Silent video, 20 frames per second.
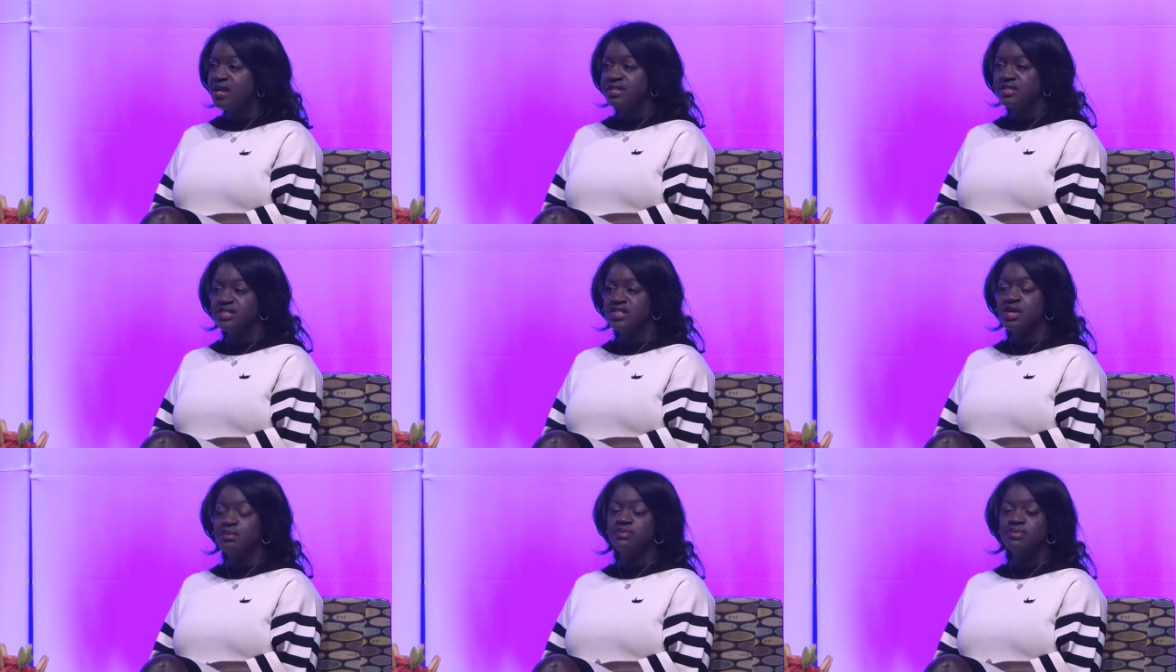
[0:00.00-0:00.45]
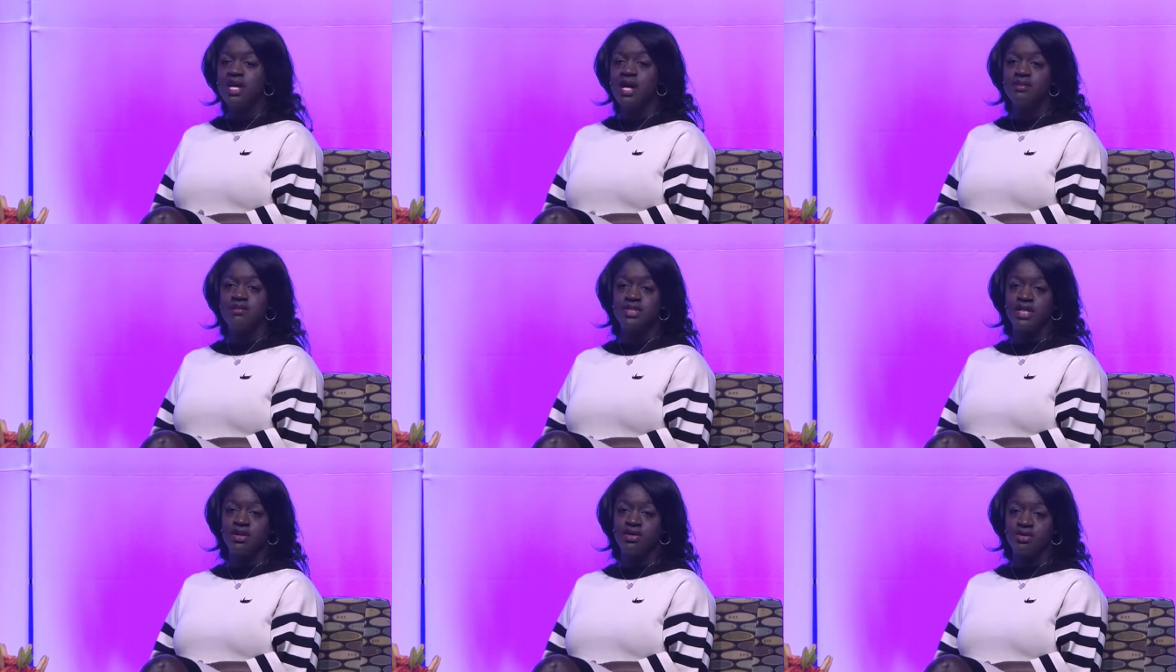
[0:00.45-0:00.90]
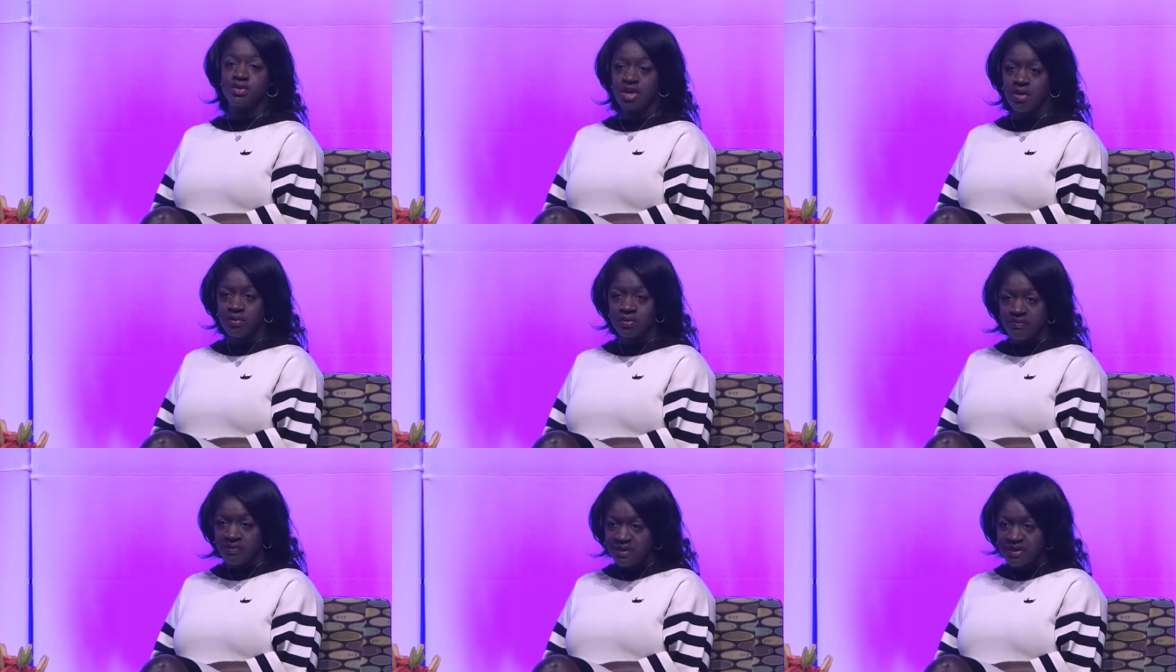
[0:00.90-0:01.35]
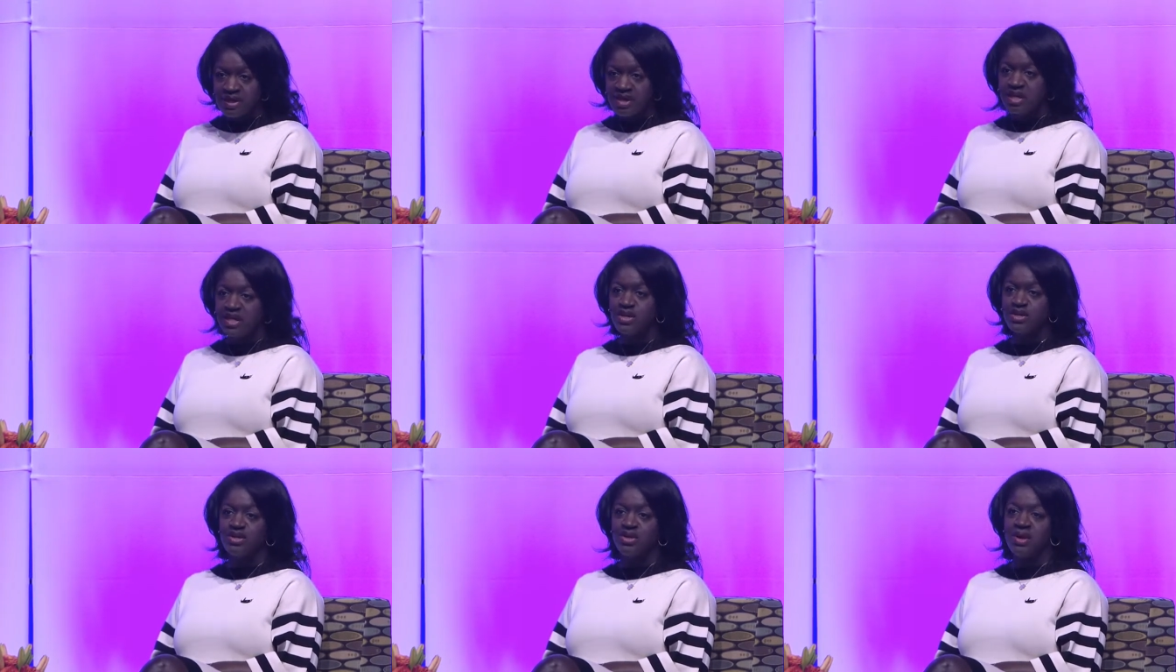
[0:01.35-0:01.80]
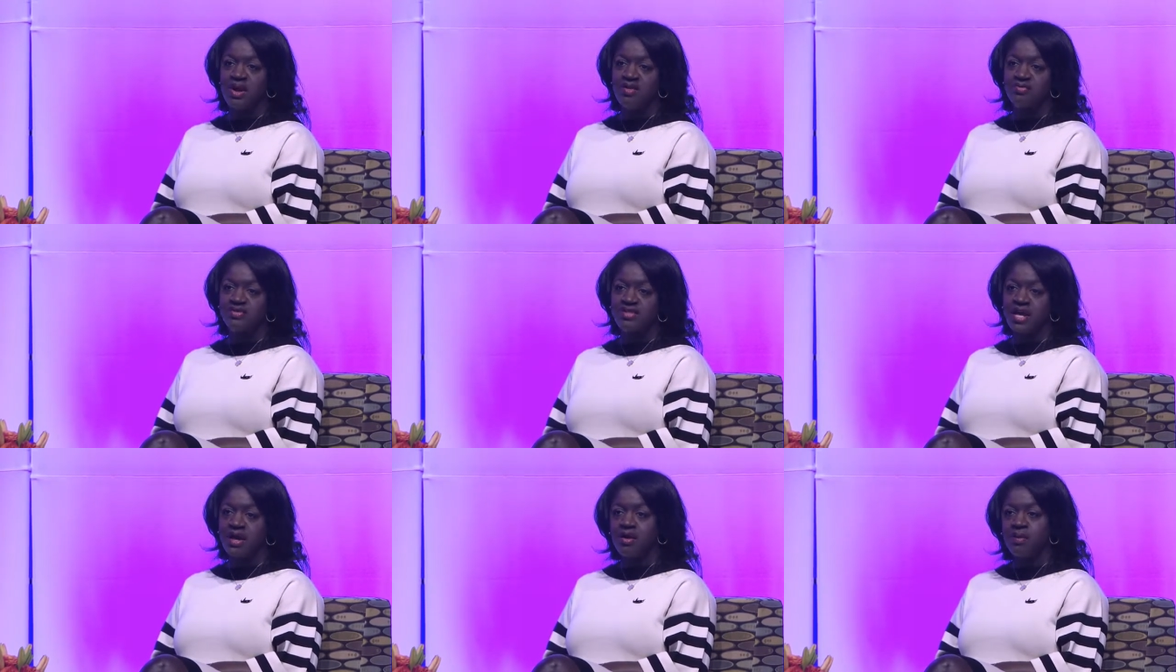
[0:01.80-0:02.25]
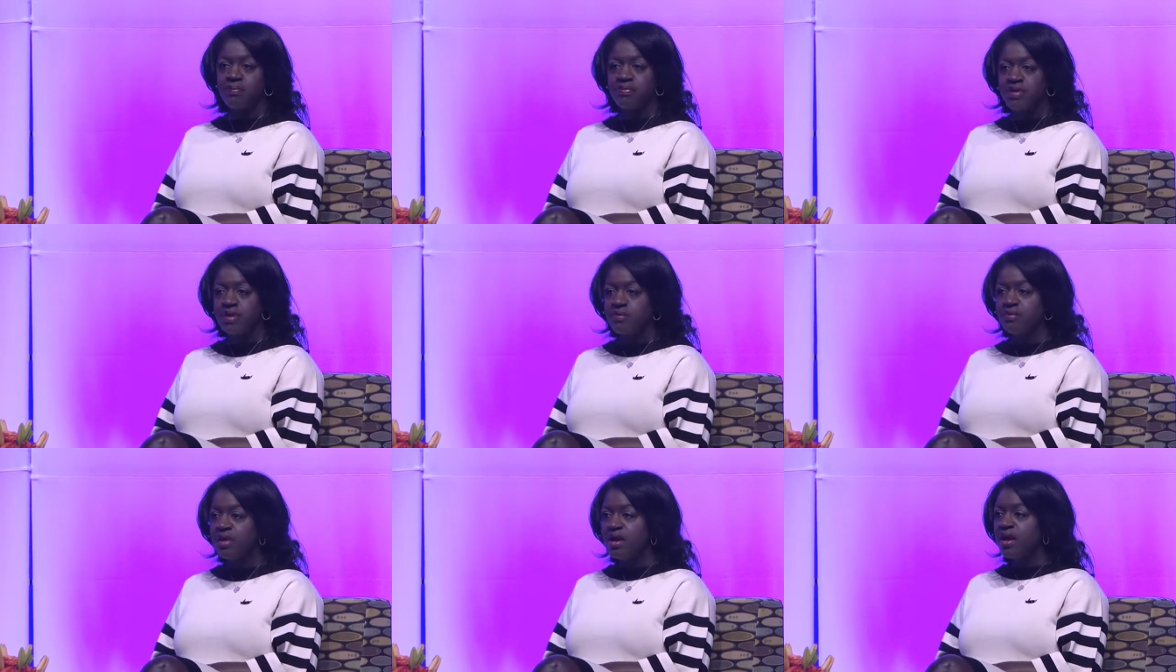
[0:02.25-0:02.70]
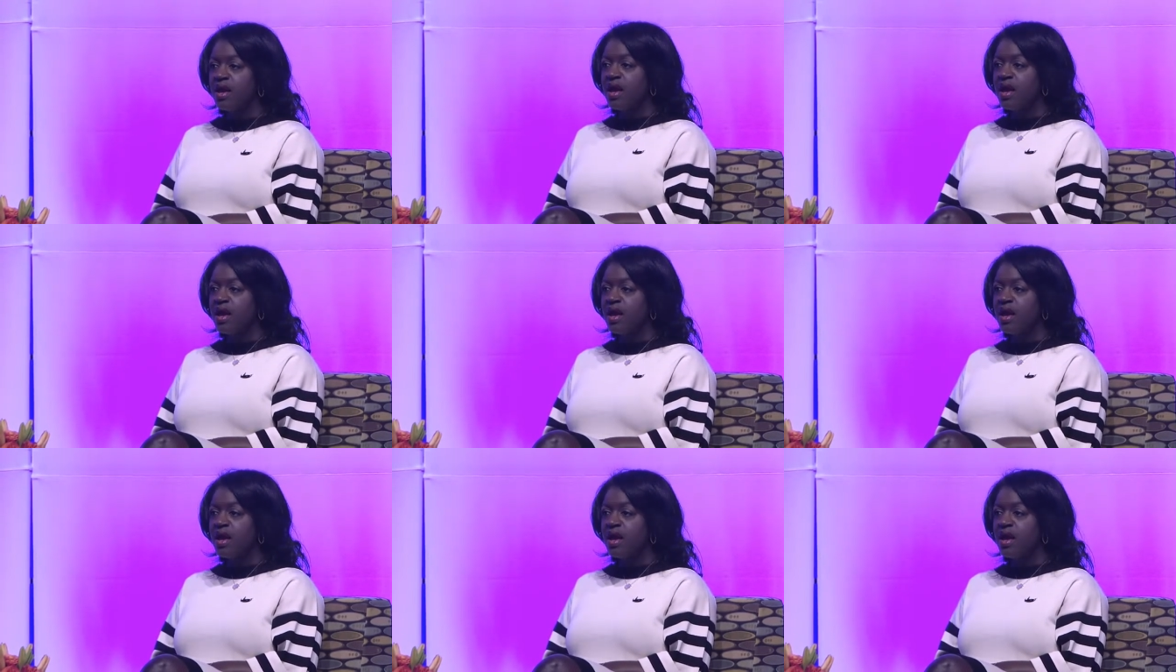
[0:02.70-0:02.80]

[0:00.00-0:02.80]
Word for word: Sometimes they don't know what they need, and you have to help them,